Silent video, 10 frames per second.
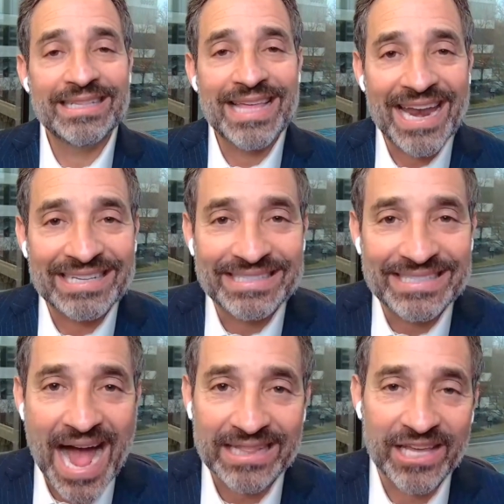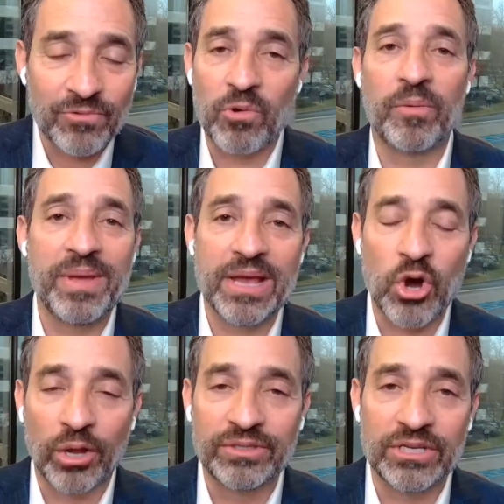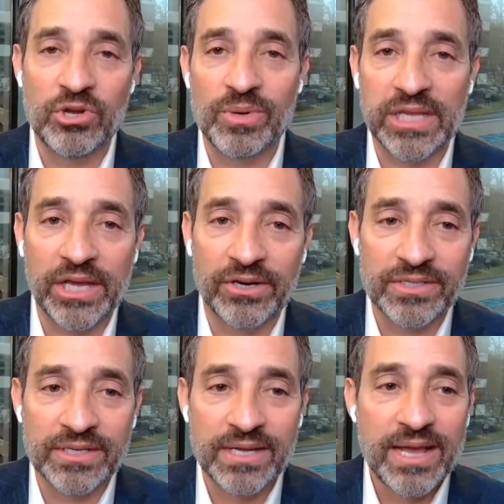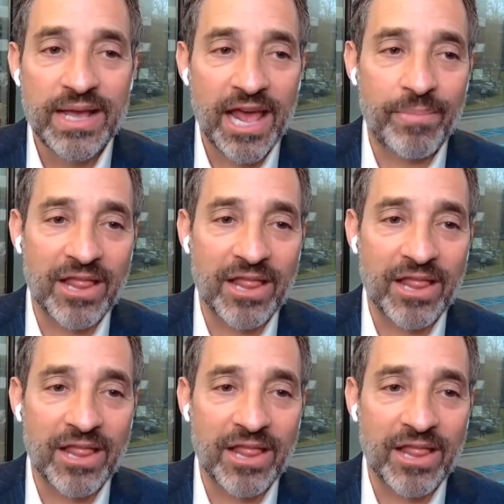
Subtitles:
Isn't that exactly what we're being called to do as leaders?